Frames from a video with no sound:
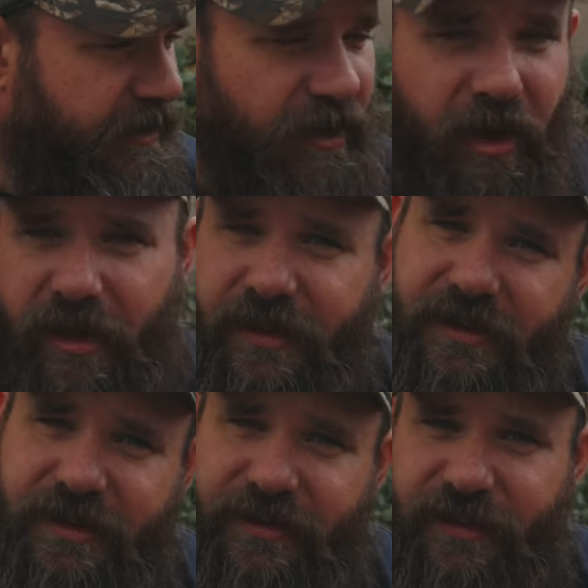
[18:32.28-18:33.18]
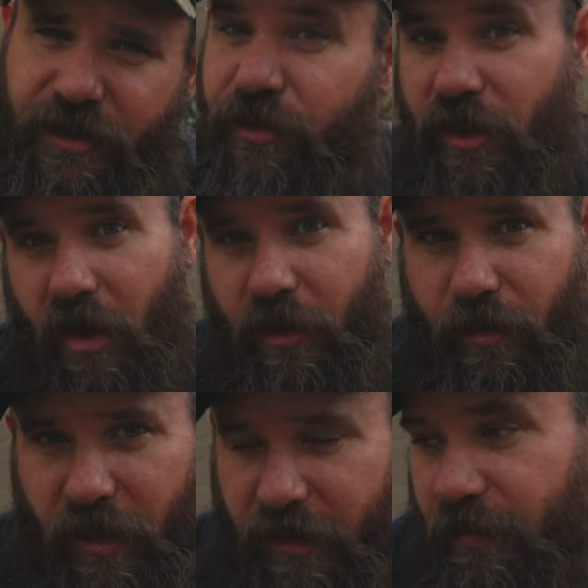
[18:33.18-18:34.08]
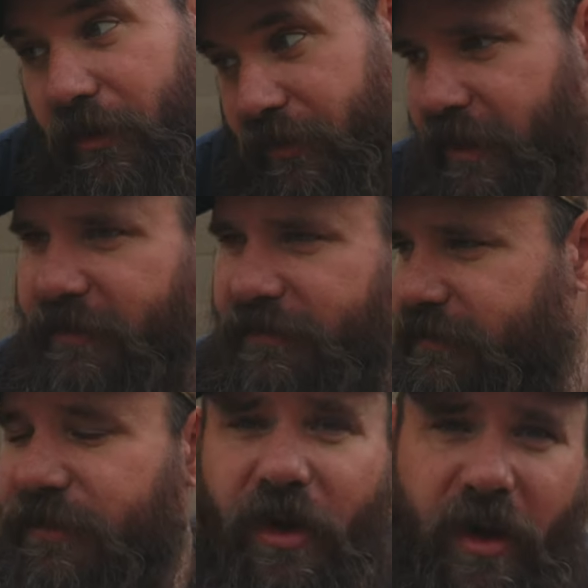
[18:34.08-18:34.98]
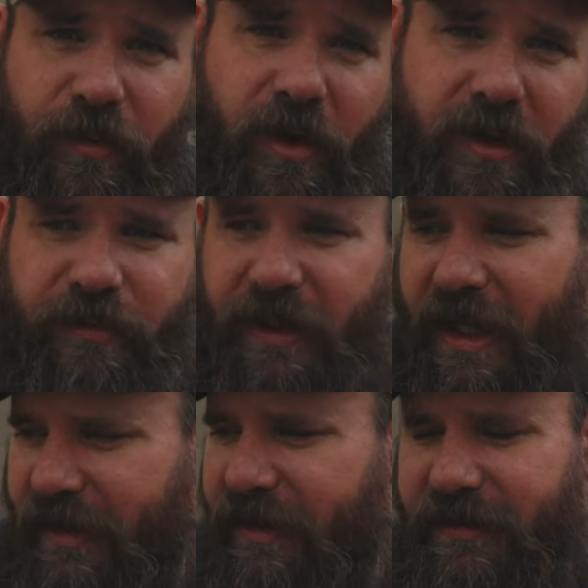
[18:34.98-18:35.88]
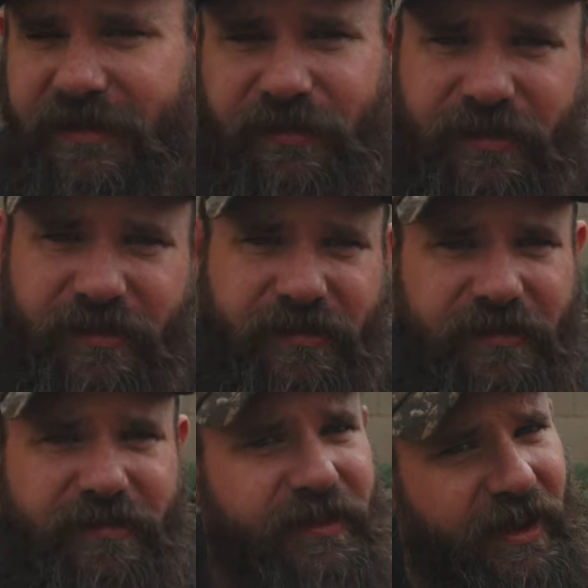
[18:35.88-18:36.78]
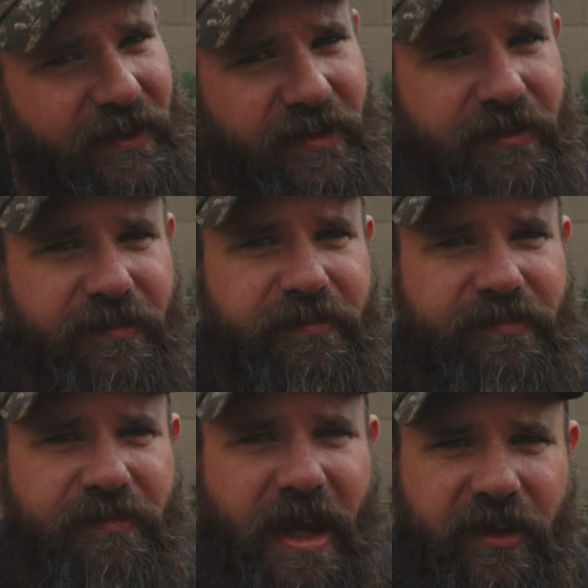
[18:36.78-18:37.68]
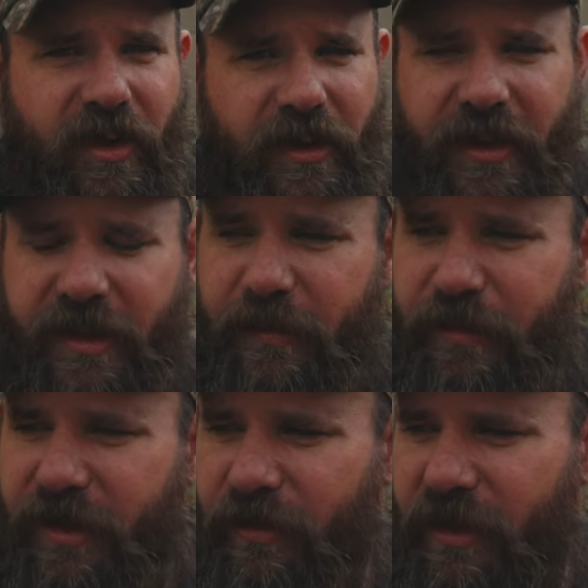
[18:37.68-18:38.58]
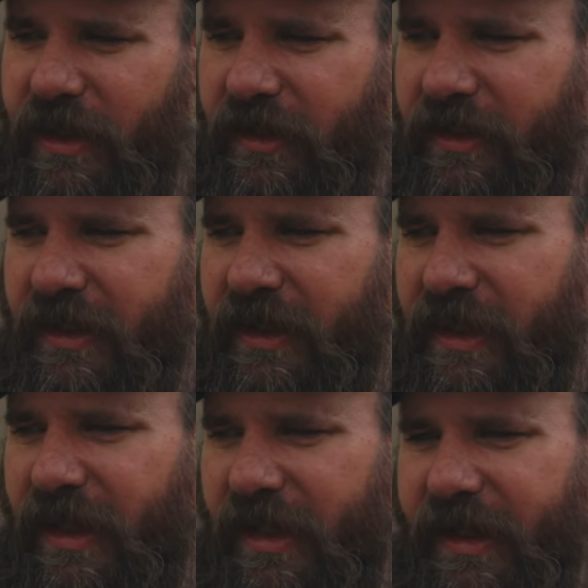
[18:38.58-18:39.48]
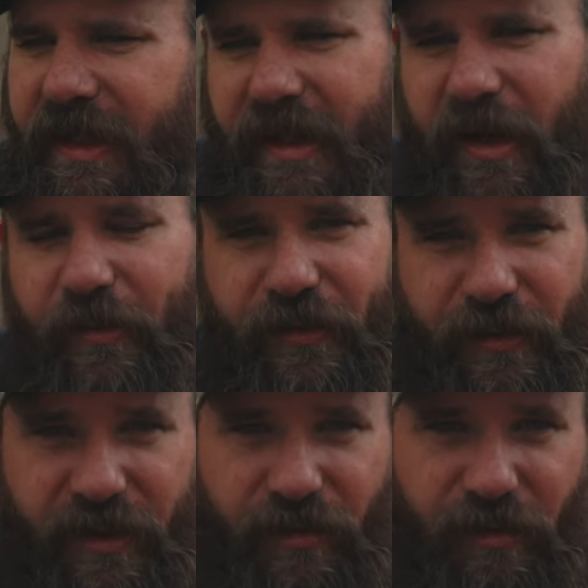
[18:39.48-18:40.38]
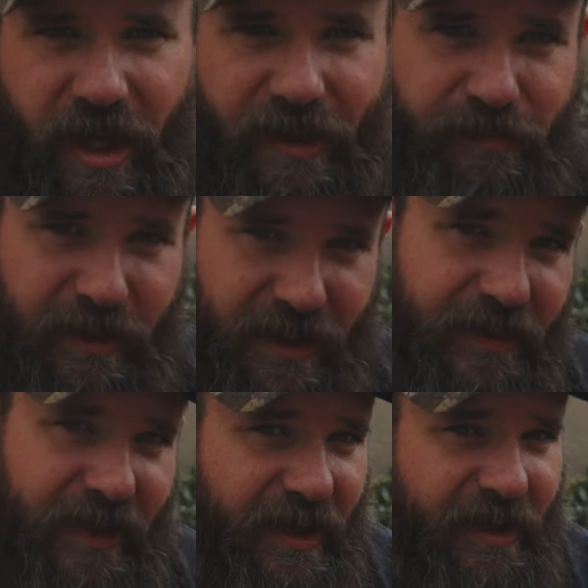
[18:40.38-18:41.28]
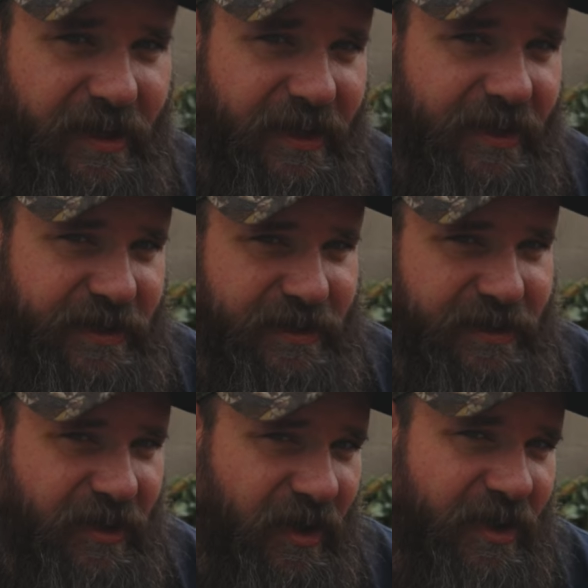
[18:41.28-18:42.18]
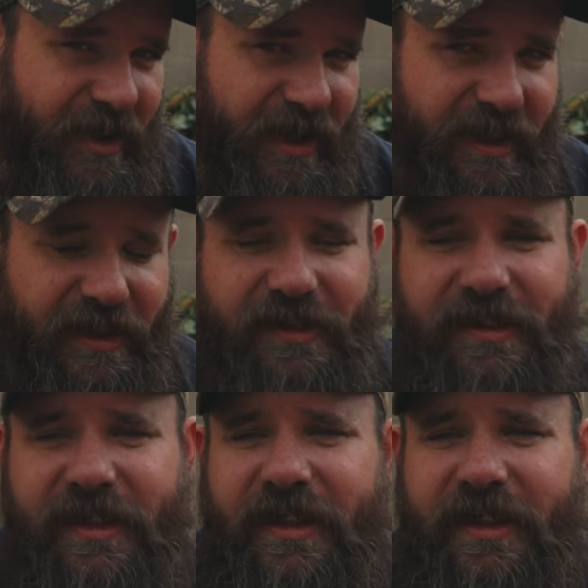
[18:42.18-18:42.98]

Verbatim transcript: garden and do yard work, mostly yard work. We had to get this backyard cleaned up pretty well. Uh, it helps when you like being in the area that you're gardening in.